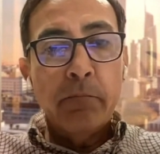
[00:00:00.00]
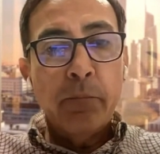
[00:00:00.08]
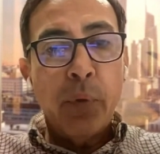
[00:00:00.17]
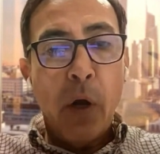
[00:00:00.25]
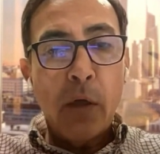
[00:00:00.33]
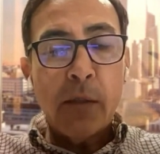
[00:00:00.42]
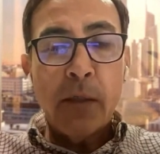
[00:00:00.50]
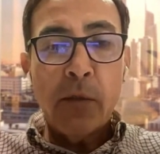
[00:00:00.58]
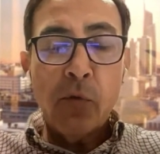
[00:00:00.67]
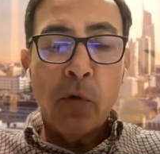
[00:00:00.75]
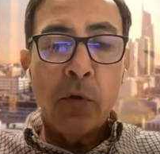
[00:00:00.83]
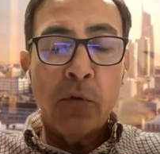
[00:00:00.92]

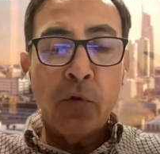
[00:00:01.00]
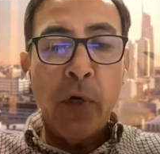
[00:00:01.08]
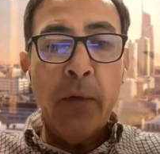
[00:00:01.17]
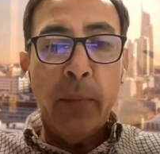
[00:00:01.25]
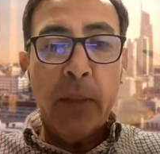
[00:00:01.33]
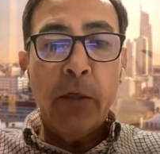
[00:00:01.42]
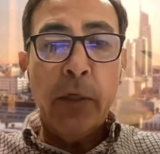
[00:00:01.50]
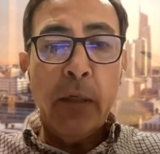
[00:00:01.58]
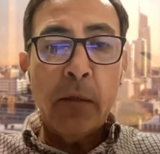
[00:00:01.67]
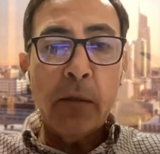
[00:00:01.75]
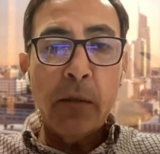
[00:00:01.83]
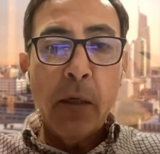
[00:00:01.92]
process or train
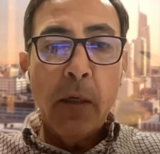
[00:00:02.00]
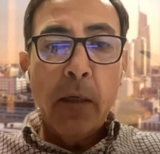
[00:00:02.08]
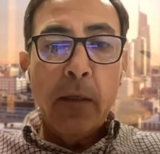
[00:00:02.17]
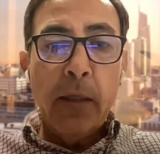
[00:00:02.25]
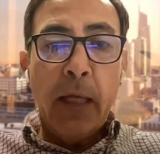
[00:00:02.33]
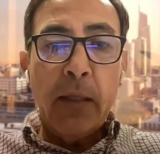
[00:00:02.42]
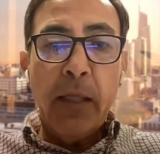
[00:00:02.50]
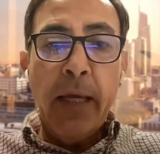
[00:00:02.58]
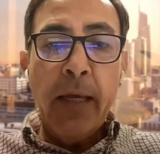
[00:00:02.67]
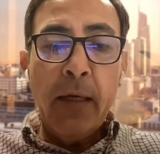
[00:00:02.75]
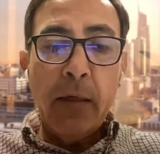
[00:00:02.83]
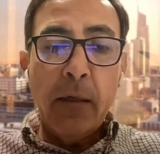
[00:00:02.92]
materials that
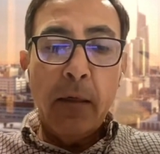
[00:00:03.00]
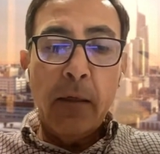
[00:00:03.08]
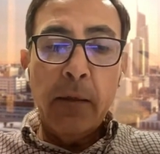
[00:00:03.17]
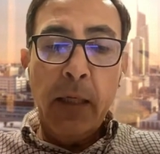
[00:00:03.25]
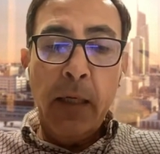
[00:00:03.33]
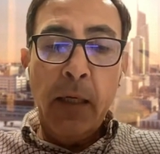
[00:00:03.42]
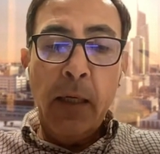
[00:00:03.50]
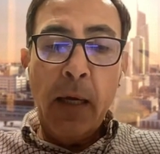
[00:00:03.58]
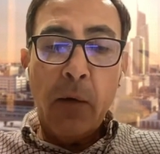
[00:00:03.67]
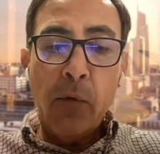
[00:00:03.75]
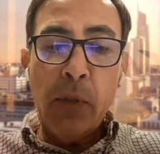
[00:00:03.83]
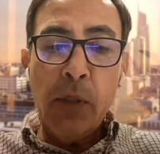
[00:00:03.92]
take the
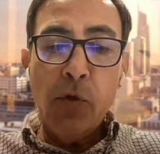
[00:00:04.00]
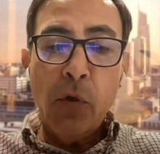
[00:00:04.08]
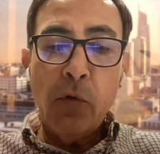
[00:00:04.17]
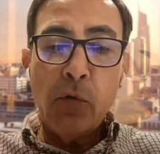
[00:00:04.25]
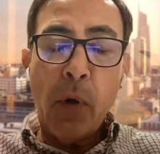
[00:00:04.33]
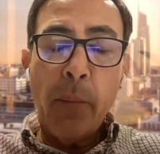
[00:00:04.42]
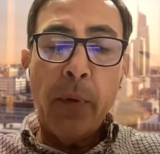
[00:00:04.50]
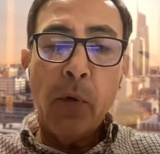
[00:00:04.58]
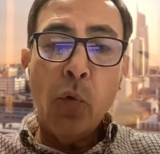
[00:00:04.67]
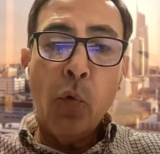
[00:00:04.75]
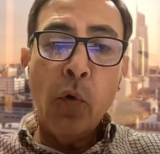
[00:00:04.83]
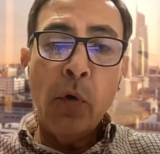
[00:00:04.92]
acquisition
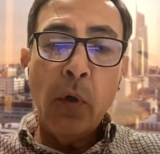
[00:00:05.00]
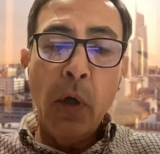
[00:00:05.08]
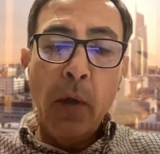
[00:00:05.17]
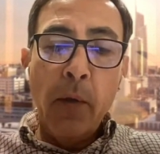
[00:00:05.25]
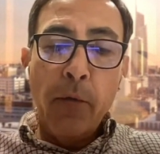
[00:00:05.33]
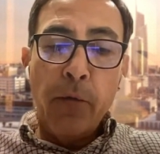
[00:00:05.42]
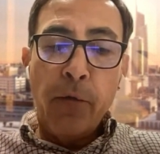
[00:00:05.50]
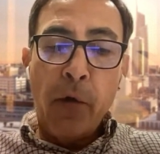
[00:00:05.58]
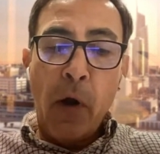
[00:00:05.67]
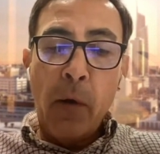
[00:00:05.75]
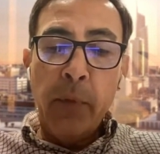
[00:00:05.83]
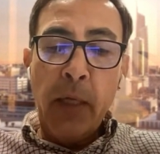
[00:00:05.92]
entrepreneur
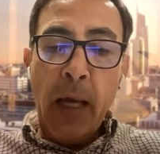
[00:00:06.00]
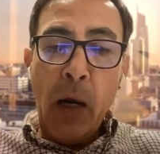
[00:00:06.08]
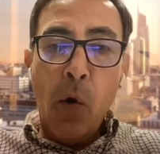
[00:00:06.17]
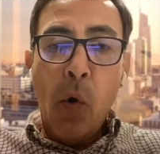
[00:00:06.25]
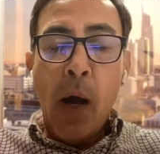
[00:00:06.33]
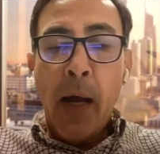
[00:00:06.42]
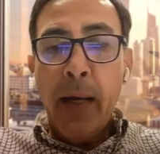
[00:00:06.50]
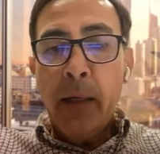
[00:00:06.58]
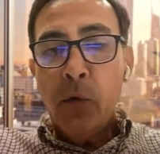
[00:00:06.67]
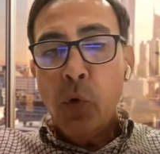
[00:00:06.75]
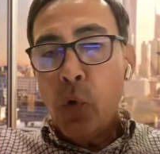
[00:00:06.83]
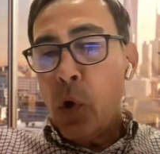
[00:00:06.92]
from the LOI
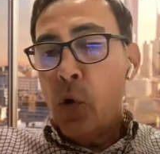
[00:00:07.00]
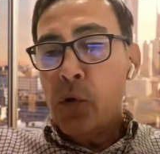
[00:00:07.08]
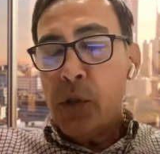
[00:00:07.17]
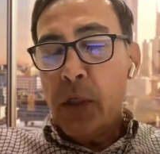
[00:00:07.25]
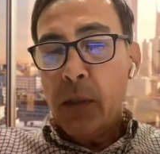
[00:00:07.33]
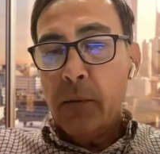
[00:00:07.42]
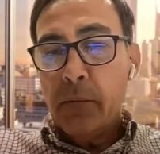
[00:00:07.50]
to closing,